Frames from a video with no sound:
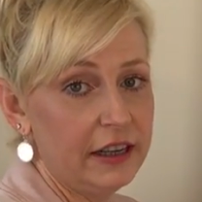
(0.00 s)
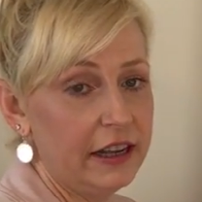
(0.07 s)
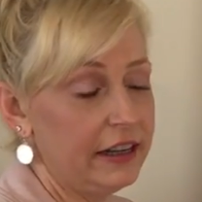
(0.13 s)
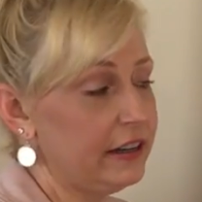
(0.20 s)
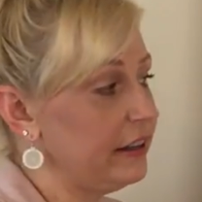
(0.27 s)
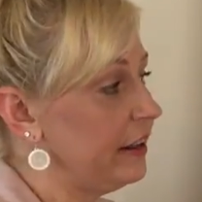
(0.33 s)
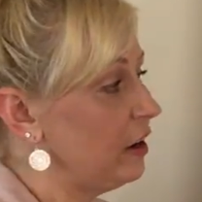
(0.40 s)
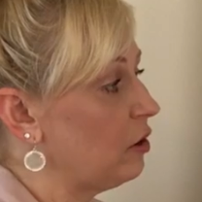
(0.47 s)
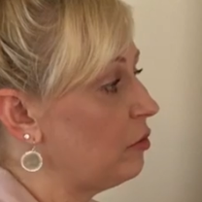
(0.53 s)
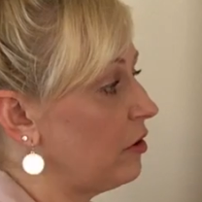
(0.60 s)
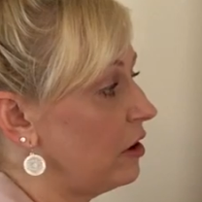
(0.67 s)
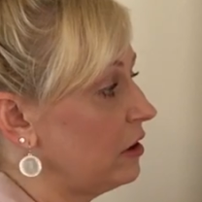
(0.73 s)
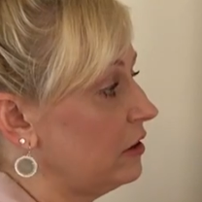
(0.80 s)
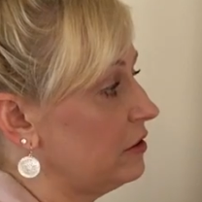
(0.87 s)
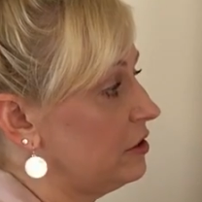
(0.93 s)
And they are
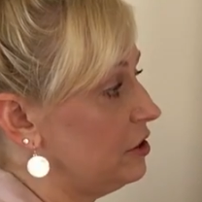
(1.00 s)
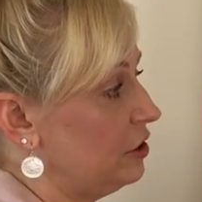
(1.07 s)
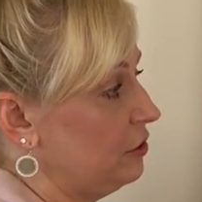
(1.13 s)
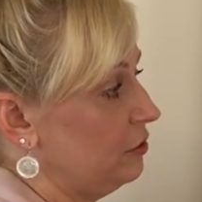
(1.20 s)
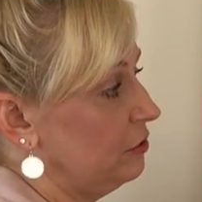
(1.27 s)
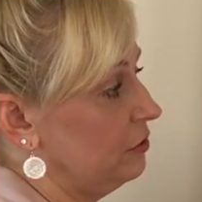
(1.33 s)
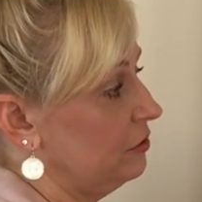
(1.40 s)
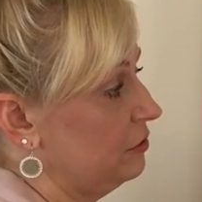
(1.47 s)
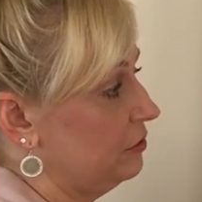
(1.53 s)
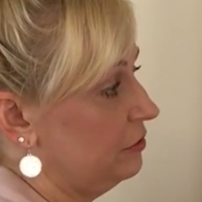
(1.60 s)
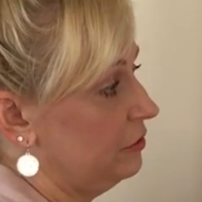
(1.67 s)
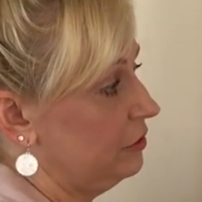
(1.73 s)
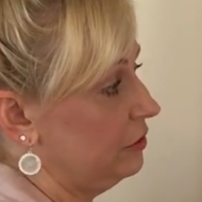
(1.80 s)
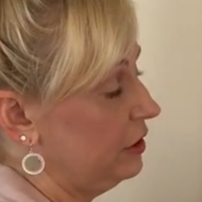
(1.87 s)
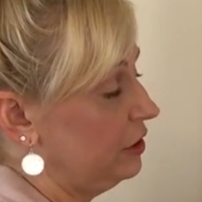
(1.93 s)
brought onto you
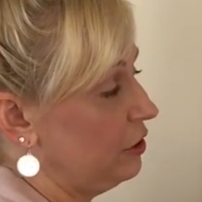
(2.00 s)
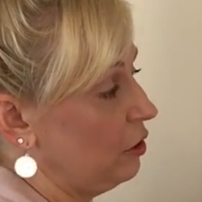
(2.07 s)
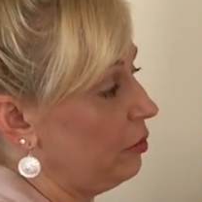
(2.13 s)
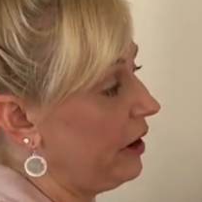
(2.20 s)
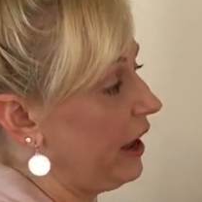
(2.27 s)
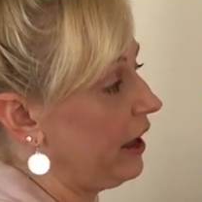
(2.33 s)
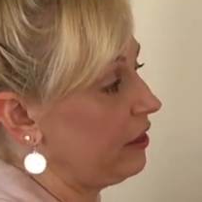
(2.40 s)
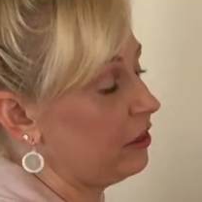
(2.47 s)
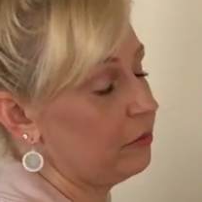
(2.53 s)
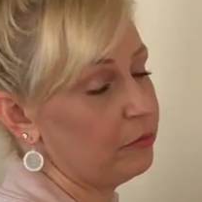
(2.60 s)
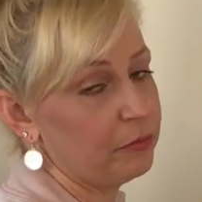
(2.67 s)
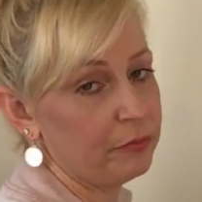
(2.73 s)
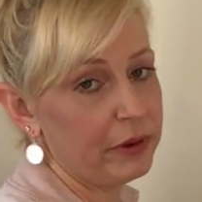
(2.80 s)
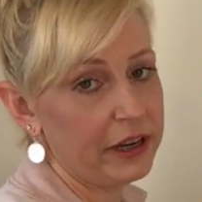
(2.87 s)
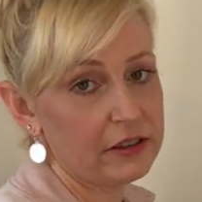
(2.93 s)
in your path
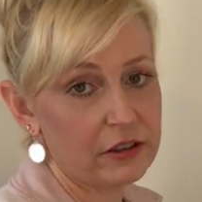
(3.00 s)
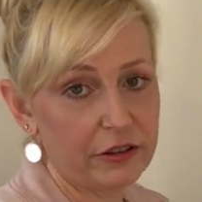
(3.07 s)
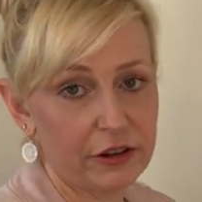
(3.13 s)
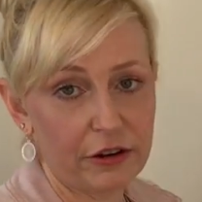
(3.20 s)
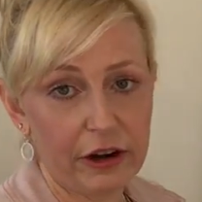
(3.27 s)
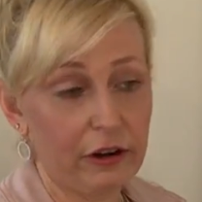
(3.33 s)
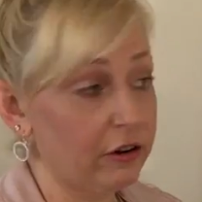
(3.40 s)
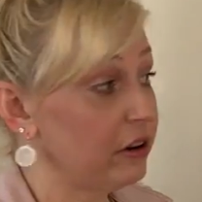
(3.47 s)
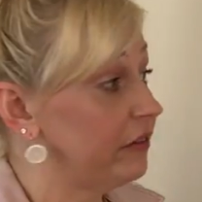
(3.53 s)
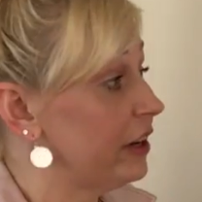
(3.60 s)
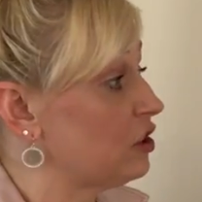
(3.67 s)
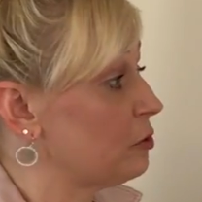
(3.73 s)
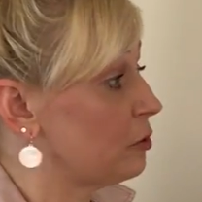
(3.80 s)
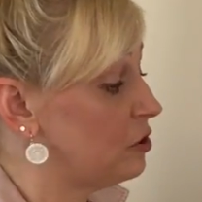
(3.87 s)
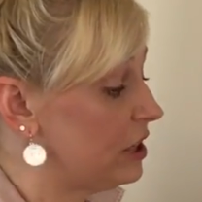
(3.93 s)
based on their area of
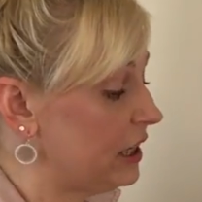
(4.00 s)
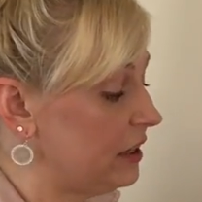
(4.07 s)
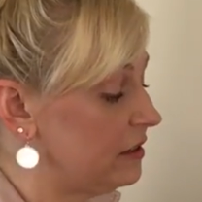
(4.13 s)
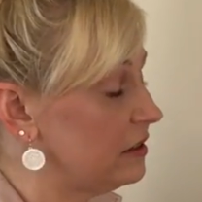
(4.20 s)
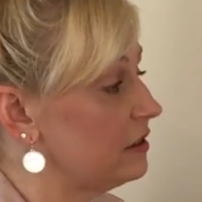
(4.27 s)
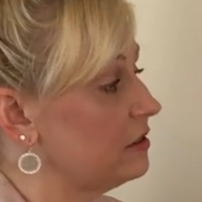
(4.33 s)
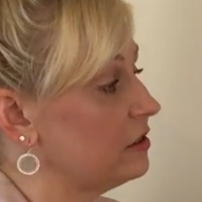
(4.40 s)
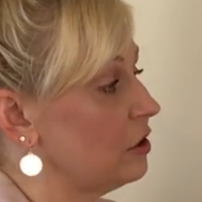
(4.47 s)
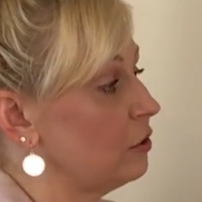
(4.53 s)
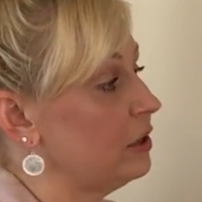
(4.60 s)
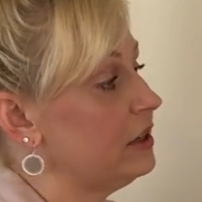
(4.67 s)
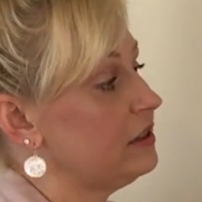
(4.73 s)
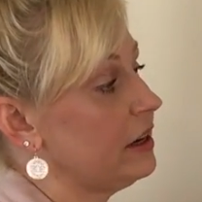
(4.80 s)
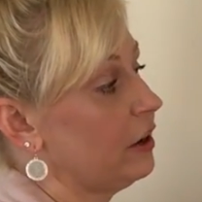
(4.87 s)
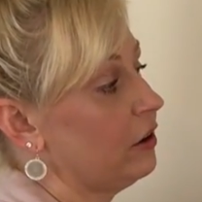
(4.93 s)
expertise. So
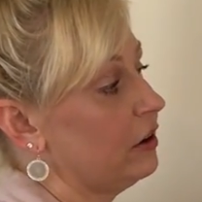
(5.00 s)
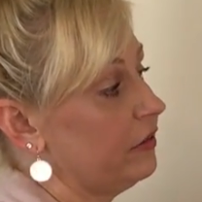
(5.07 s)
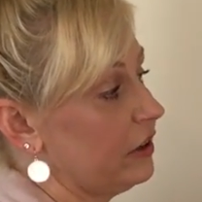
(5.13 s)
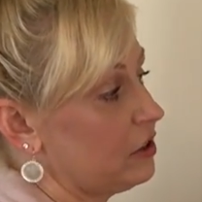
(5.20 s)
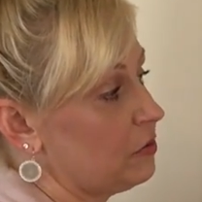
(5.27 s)
his area of